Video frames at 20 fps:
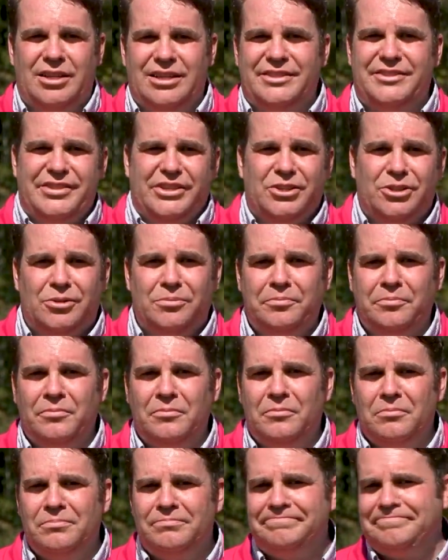until,
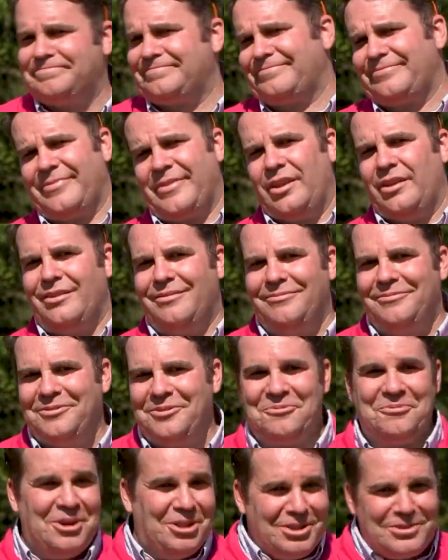
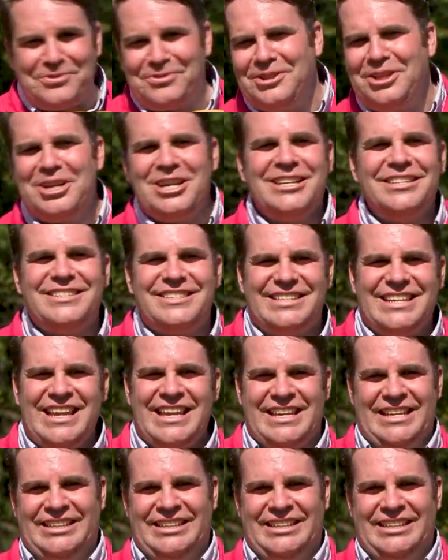well, let's look and see.